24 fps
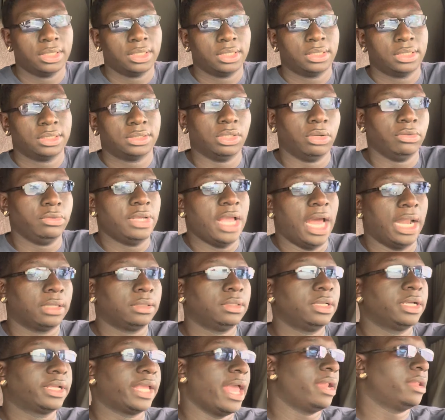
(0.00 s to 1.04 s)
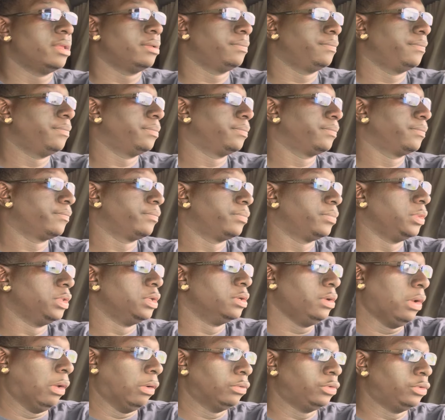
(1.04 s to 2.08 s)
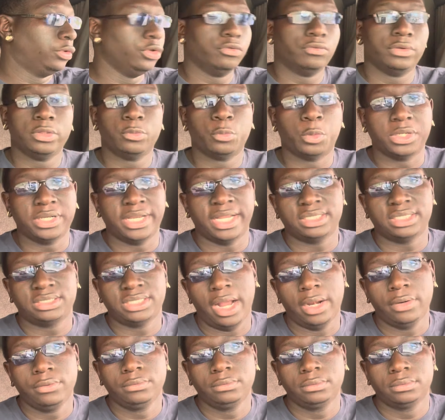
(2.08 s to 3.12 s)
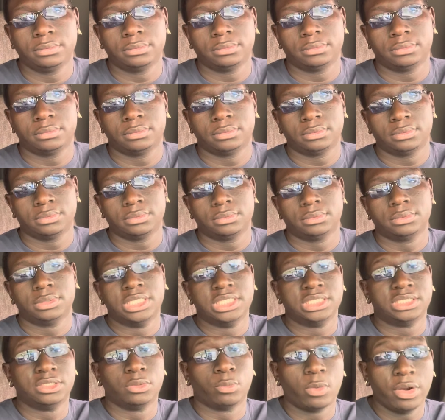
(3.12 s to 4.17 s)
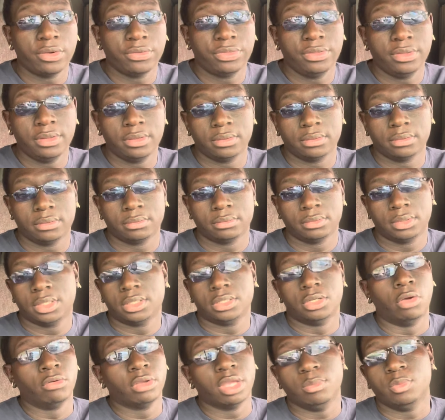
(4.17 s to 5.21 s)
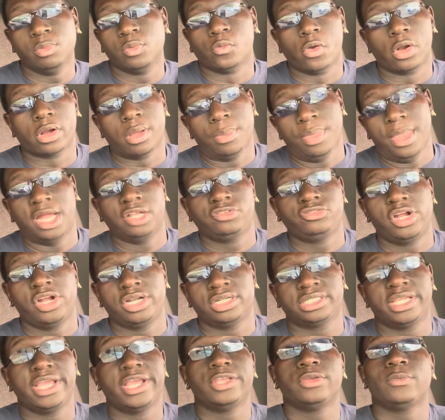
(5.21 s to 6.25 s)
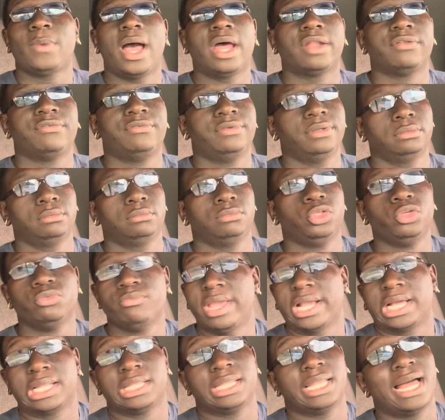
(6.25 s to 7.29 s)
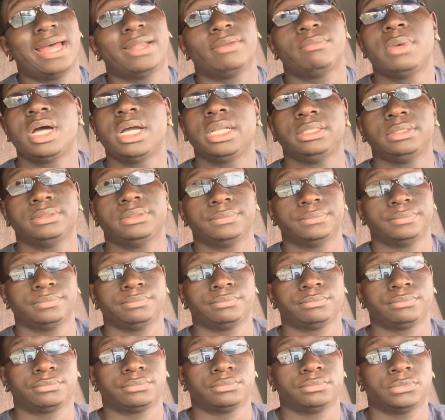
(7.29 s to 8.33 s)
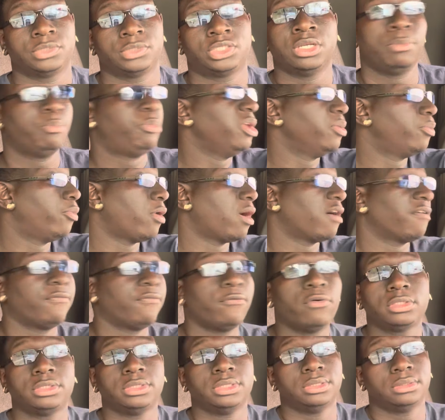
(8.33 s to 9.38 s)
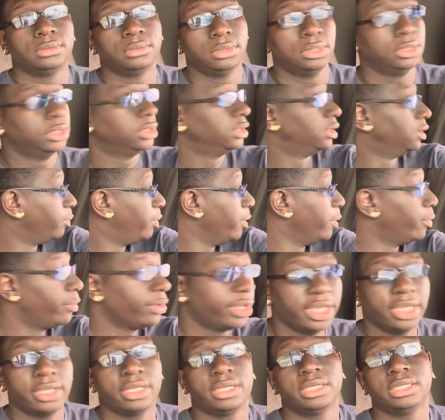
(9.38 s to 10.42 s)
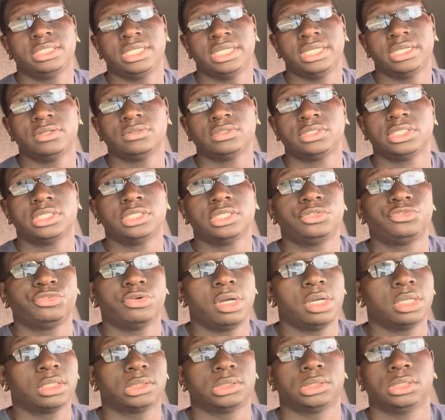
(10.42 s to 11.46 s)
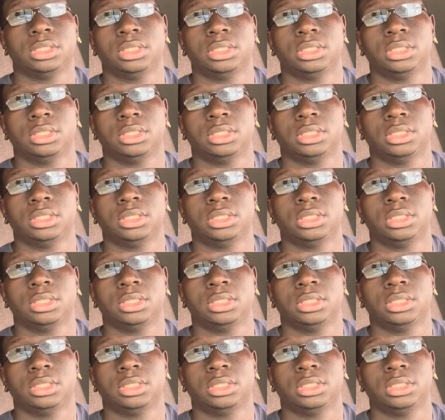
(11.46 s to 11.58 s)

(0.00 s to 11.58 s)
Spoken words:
So you gotta look at it. You know, do you really want that title? Is it worth it? Don't get me wrong, I'm not trying to scare you out of it. You make a lot of money. Some people are fortunate. Some people get good deals and good trucks.